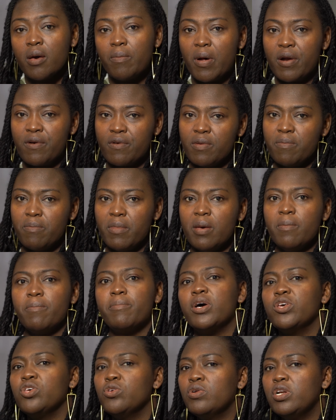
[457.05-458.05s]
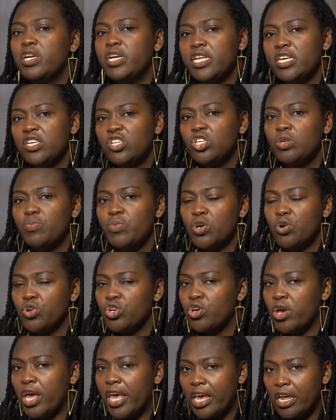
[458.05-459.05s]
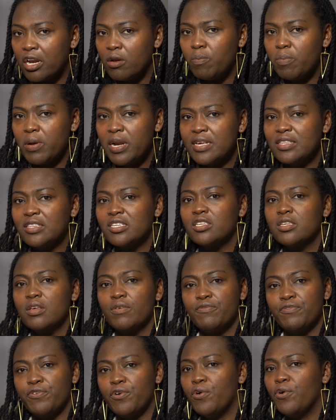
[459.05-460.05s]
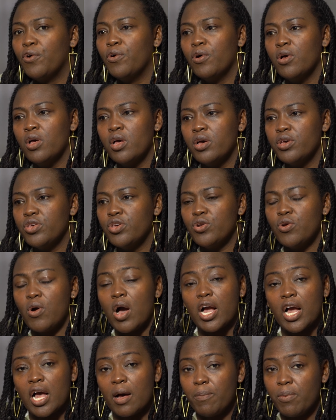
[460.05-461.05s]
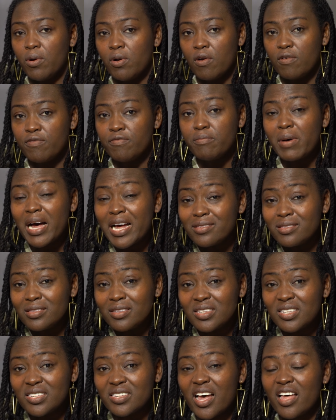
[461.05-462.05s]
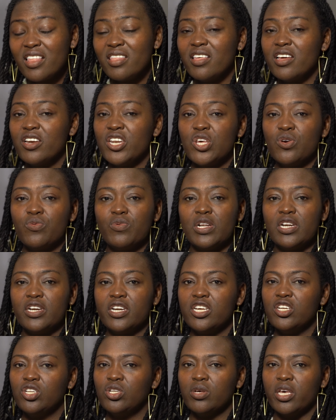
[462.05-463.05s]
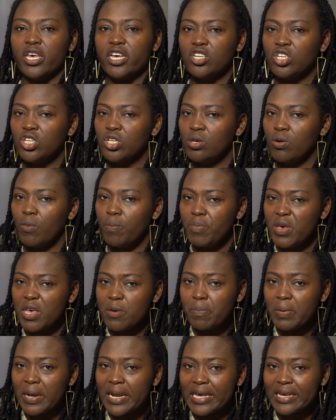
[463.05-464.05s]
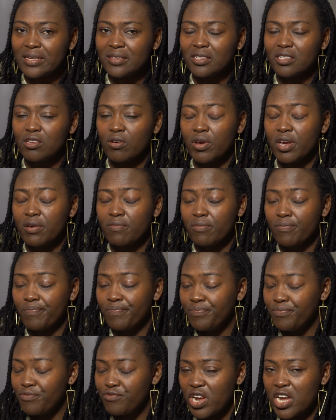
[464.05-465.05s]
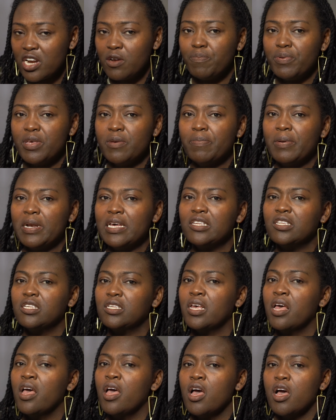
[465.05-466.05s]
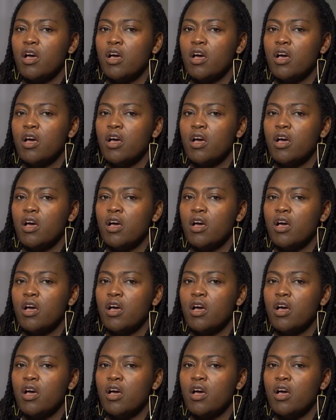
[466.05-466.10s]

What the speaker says: But remember, you'll need to be on your L plates for, a couple of months, and then you will need to get your P plates, your red P plates,